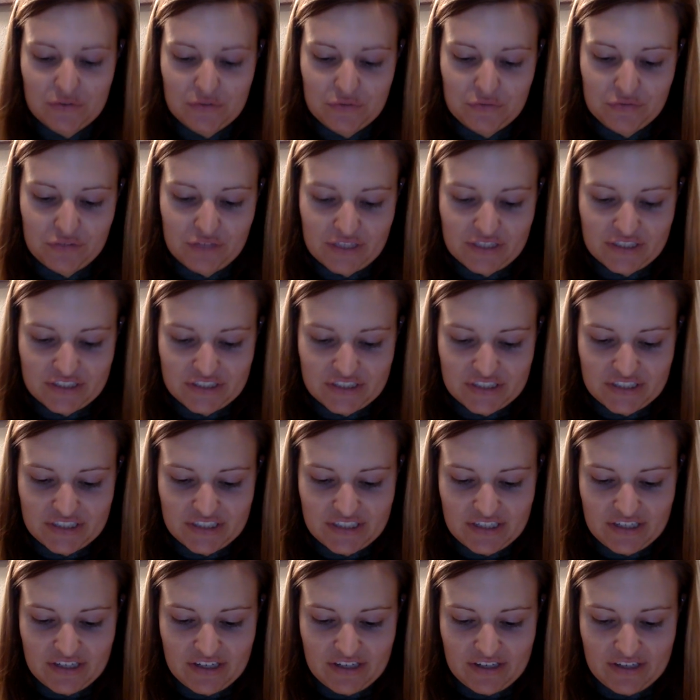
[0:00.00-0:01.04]

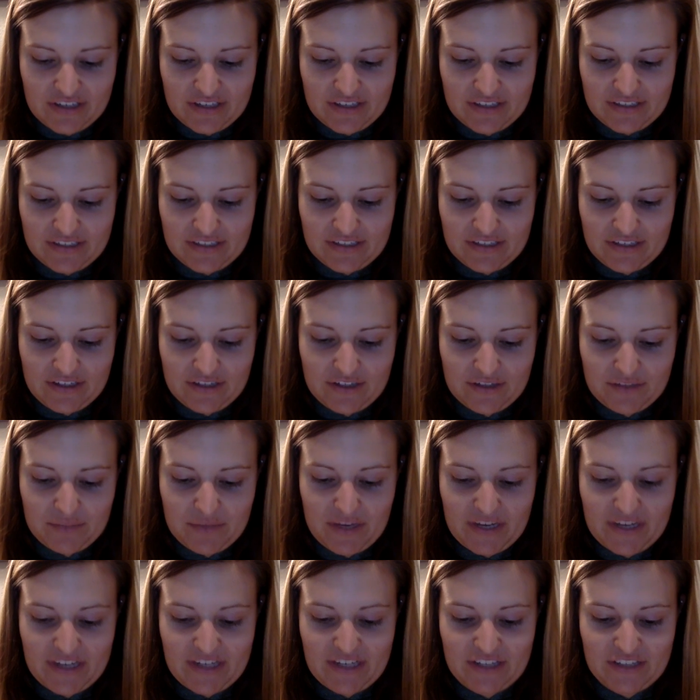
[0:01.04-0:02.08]
reflection on
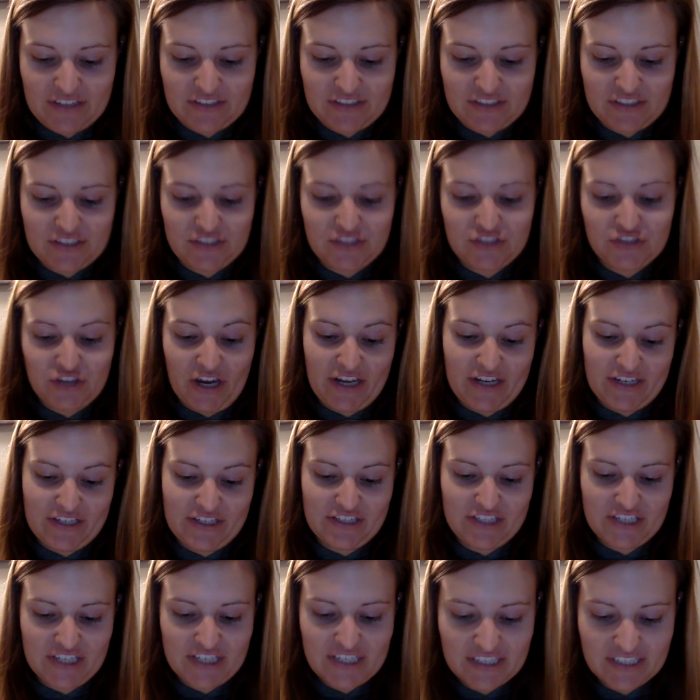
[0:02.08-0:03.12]
my analysis
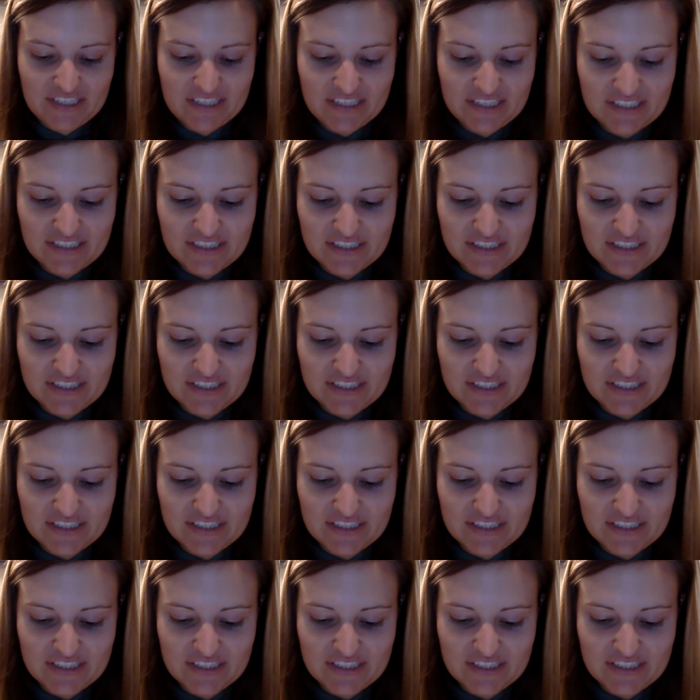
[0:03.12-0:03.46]
strategy.